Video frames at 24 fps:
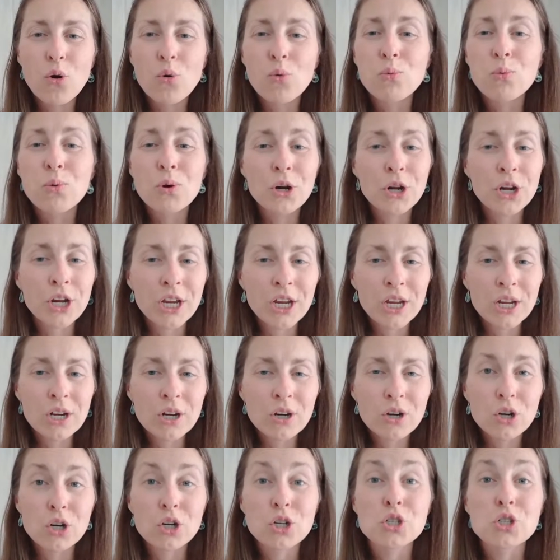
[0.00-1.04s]
worried
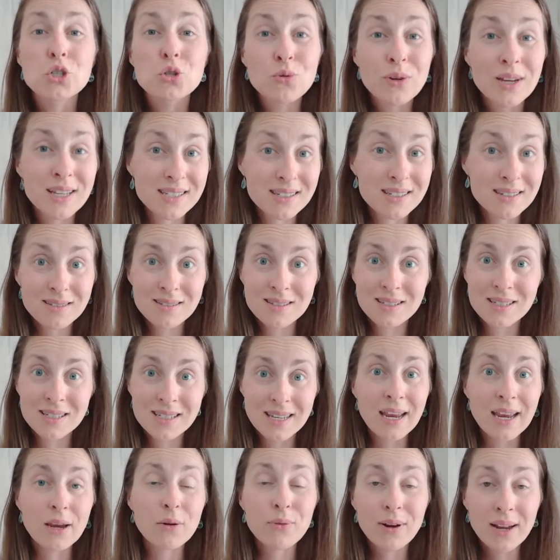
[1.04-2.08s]
or stressed
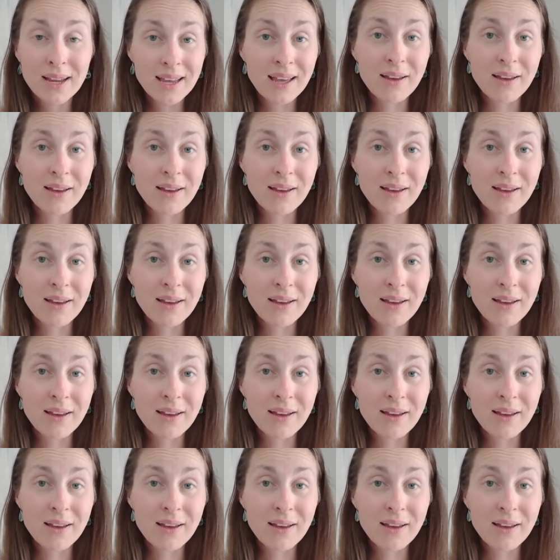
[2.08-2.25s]
state, right?